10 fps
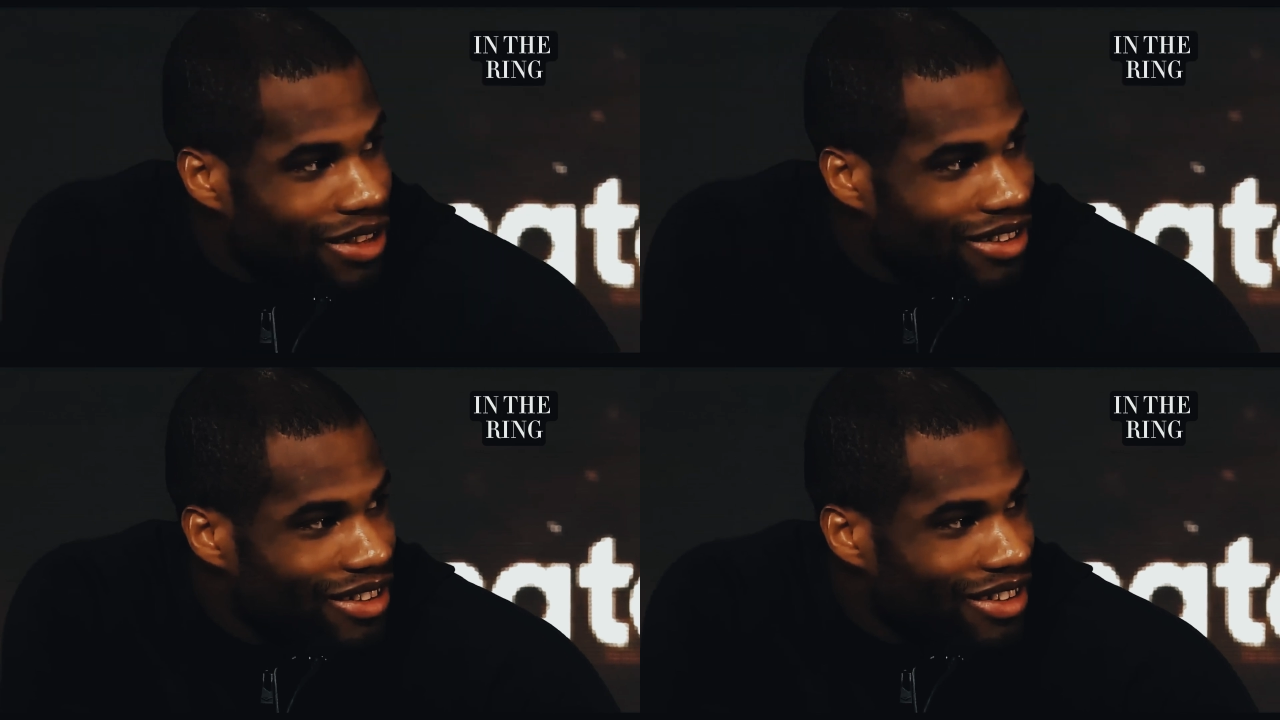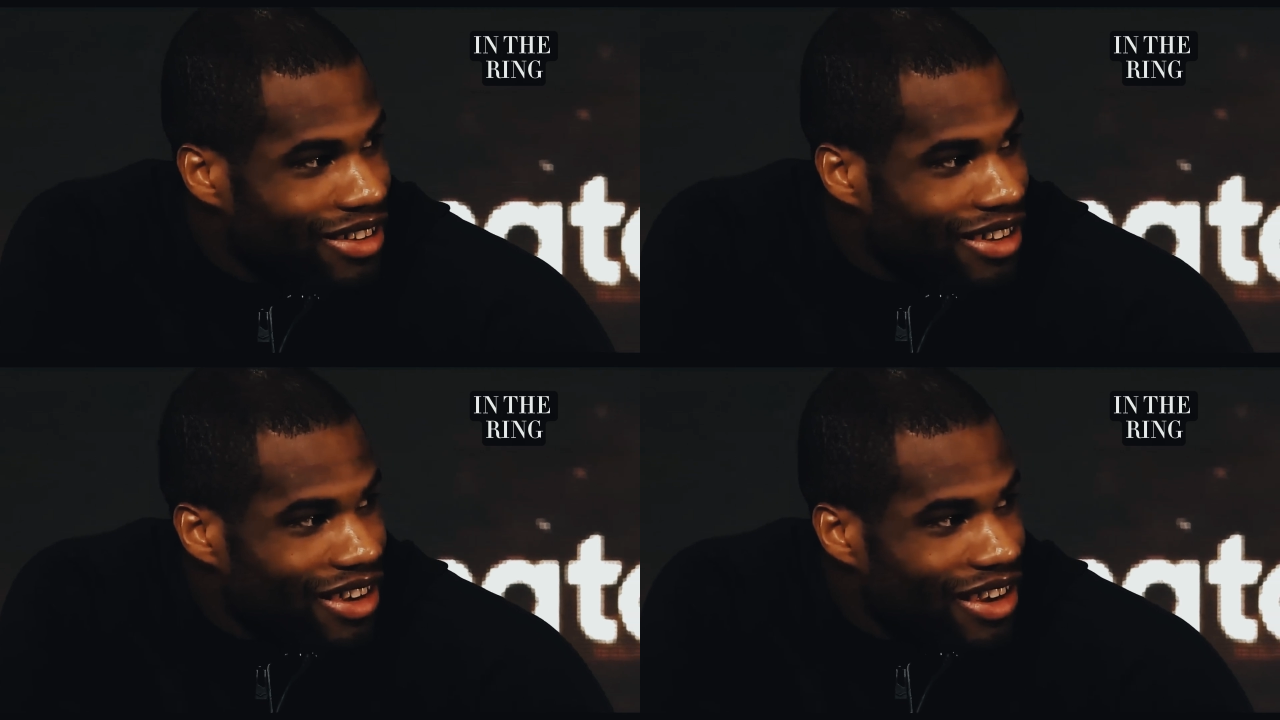Let's
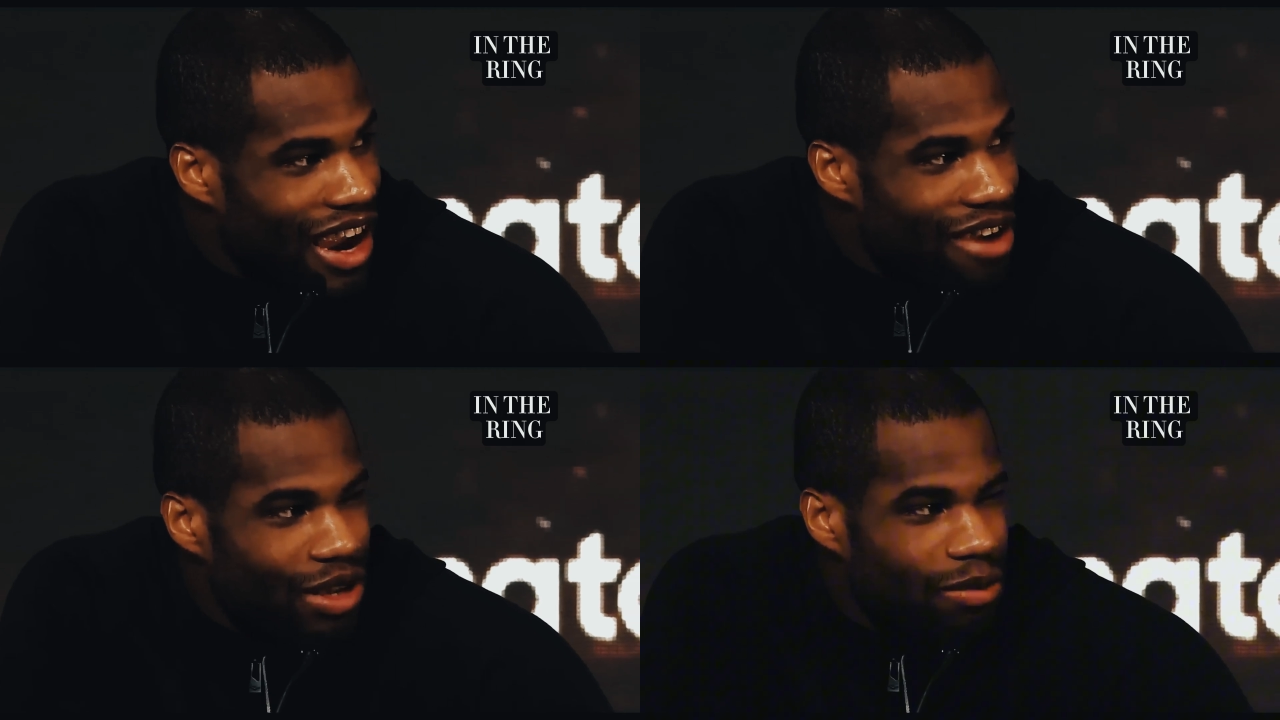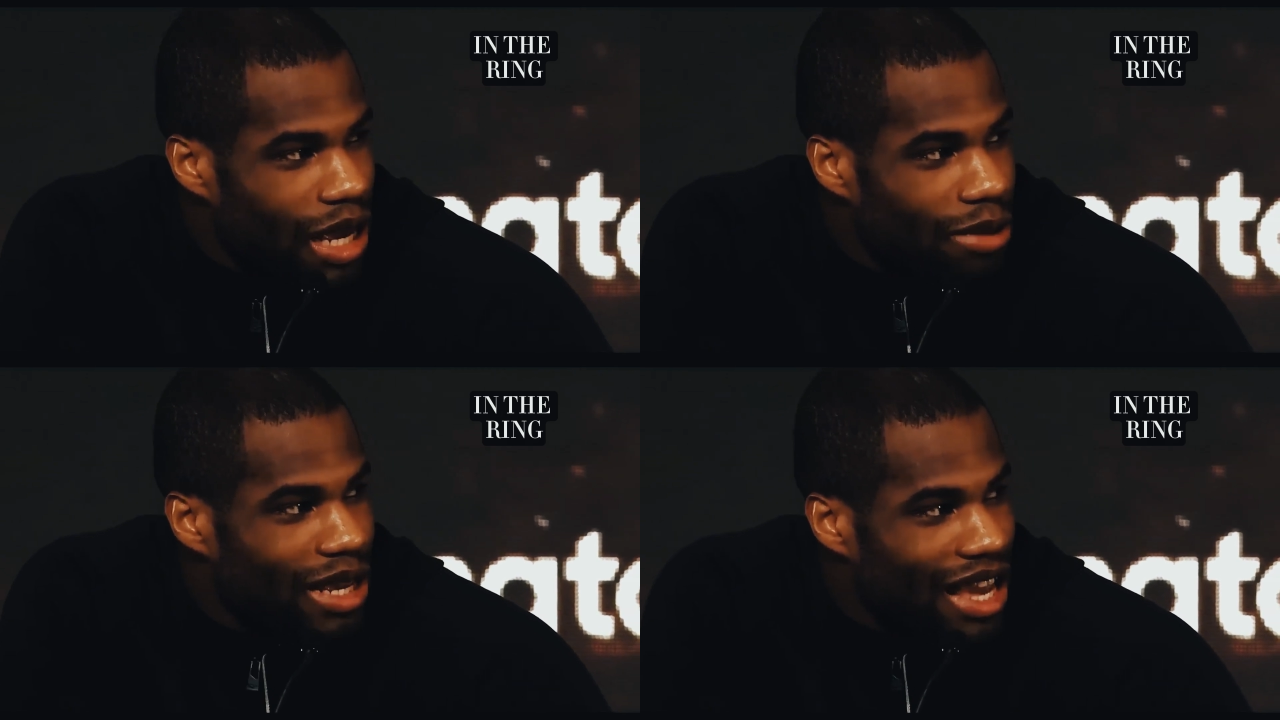not forget,
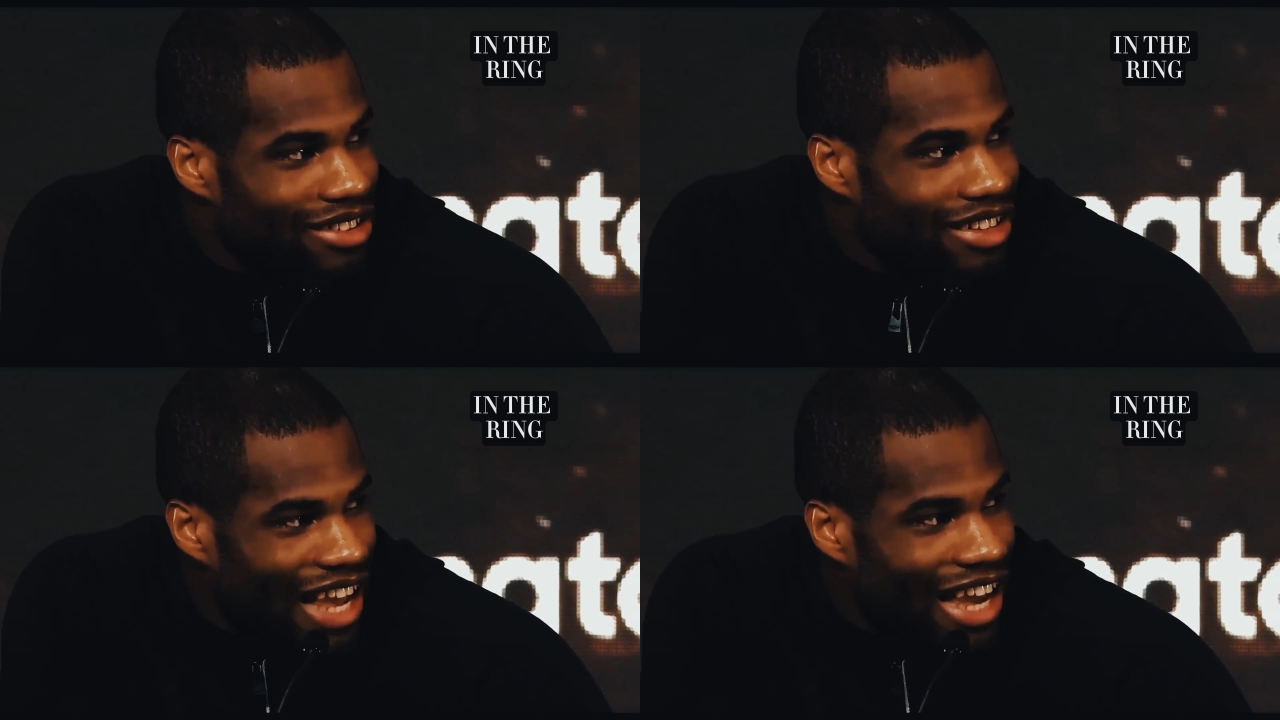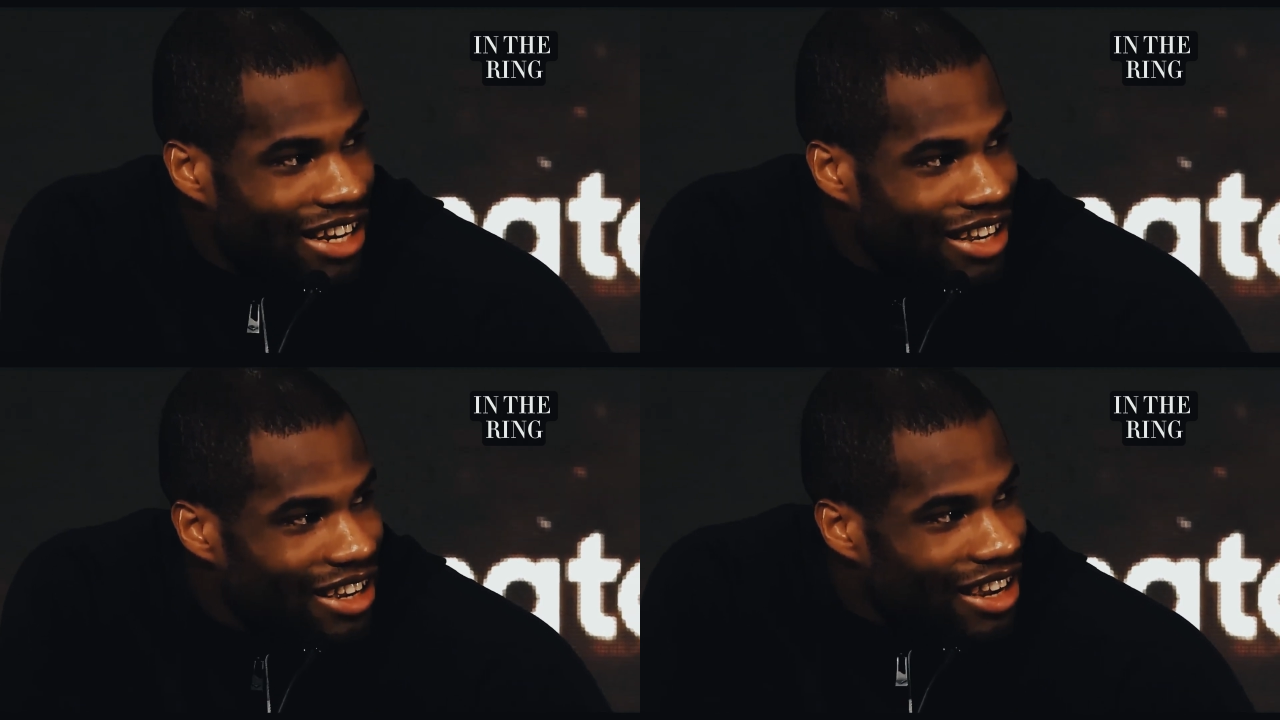Usyk's
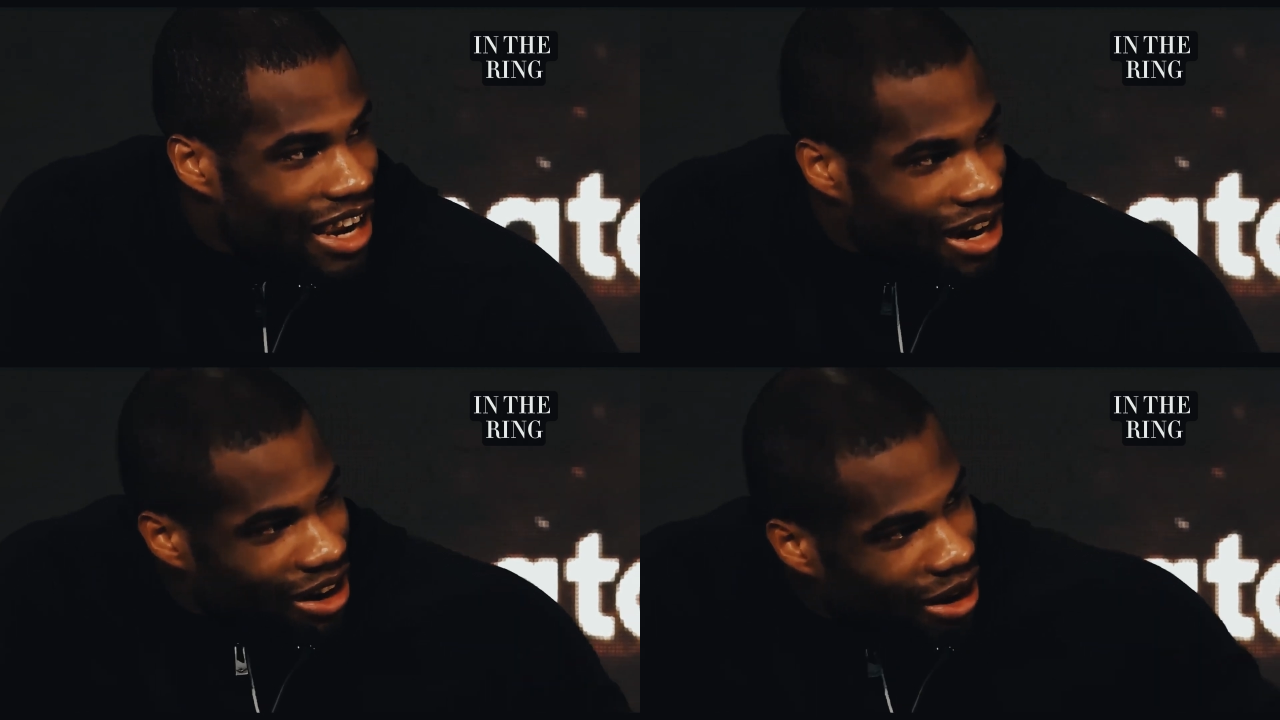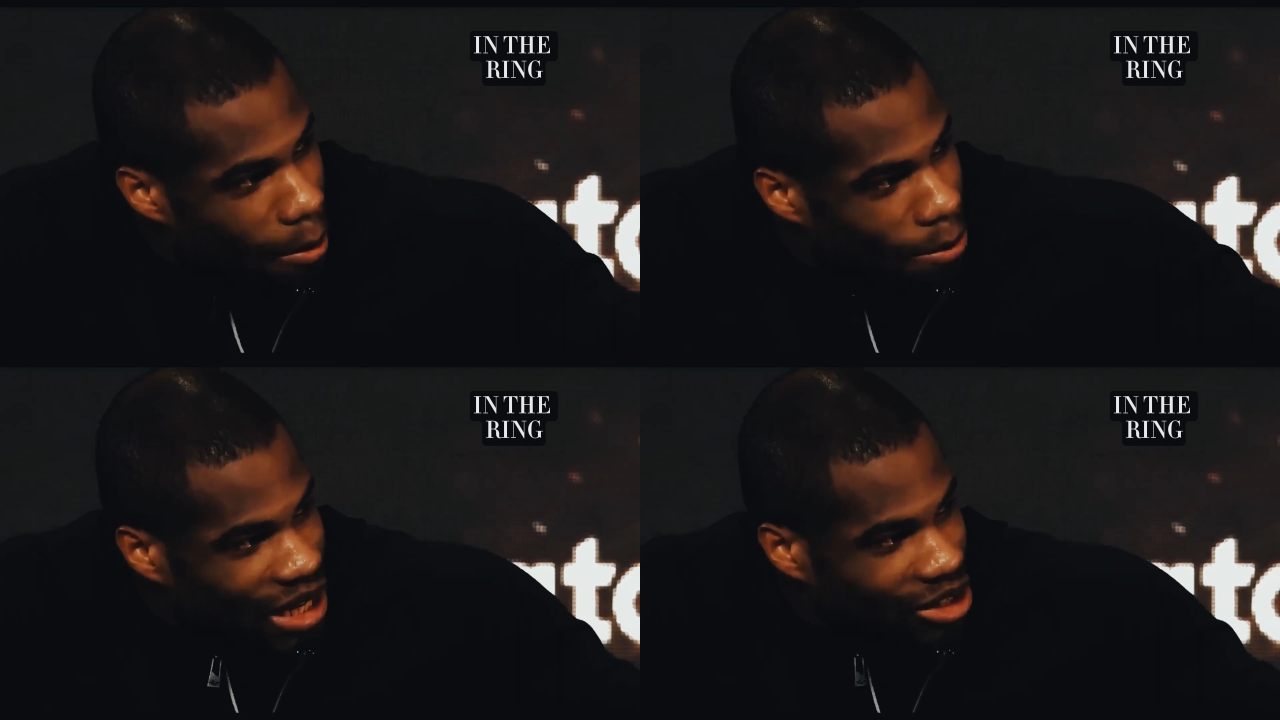journey to this
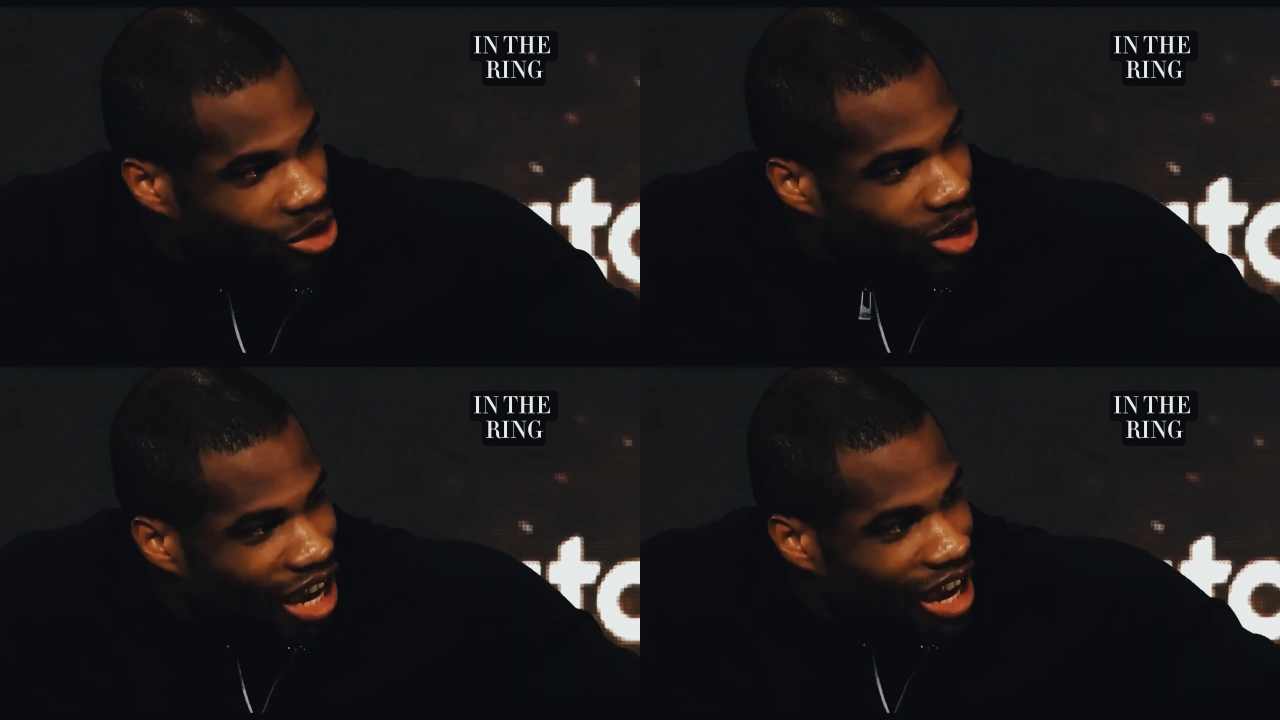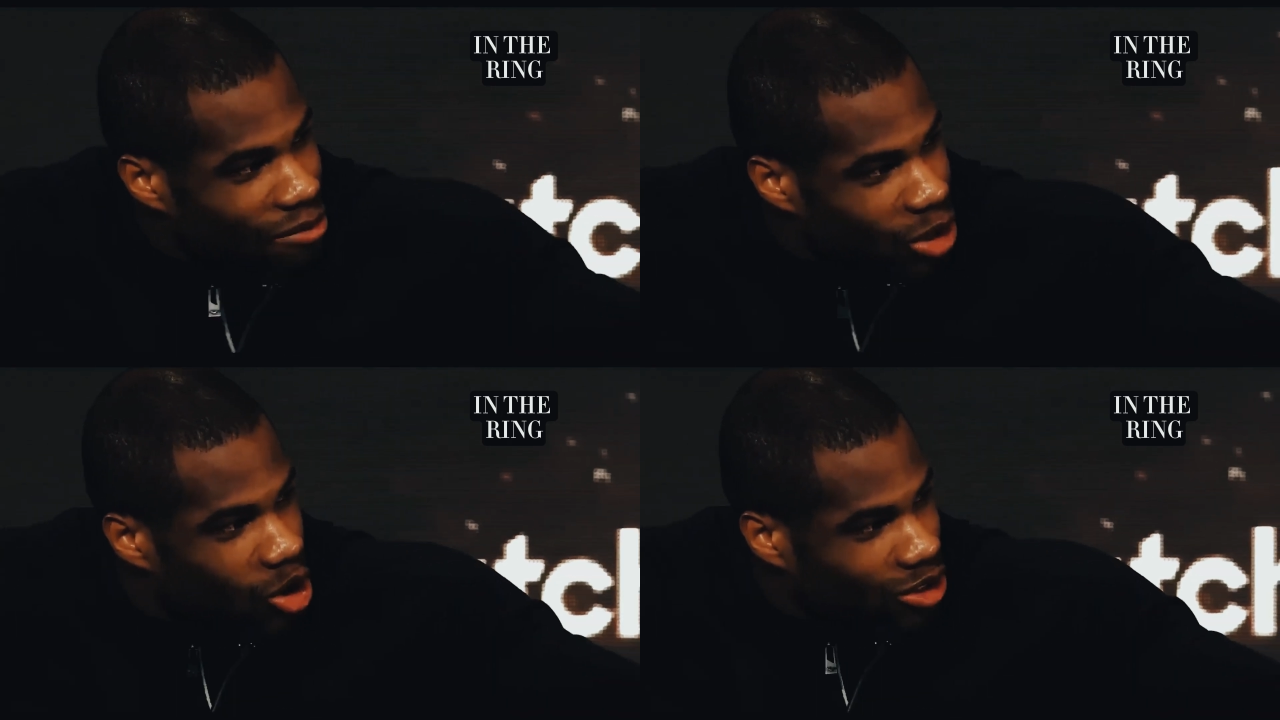point wasn't
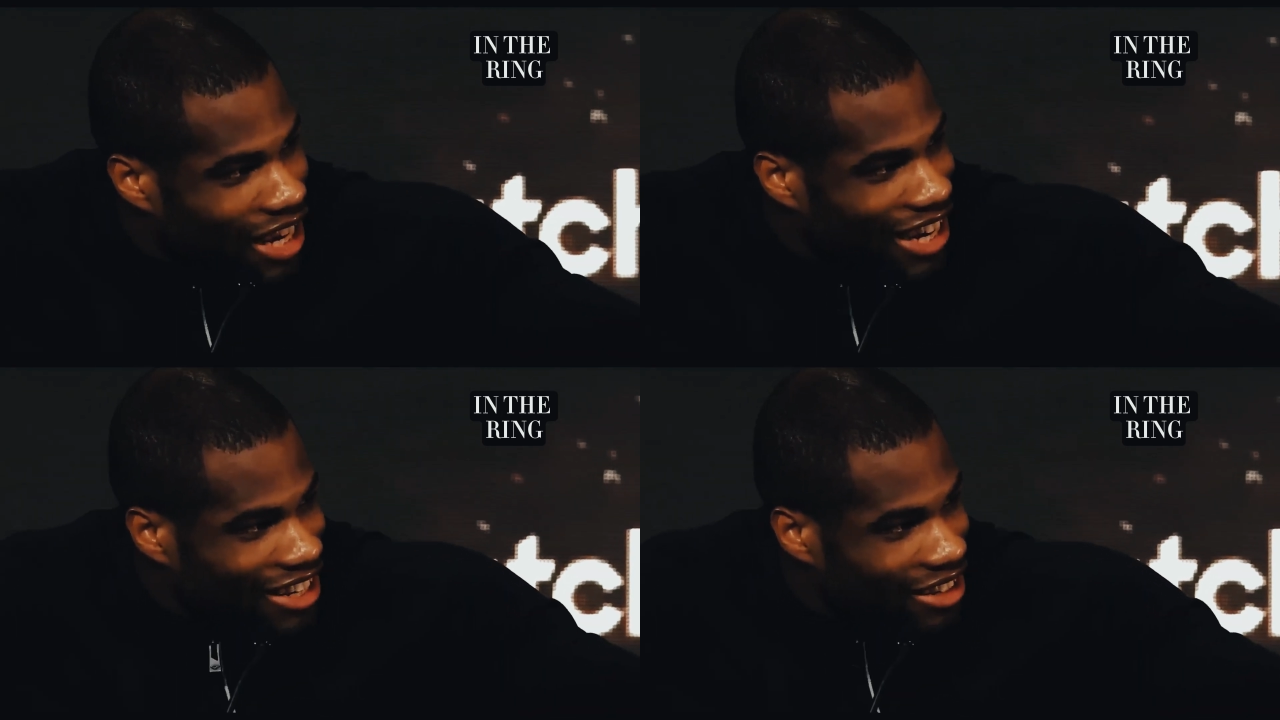easy. A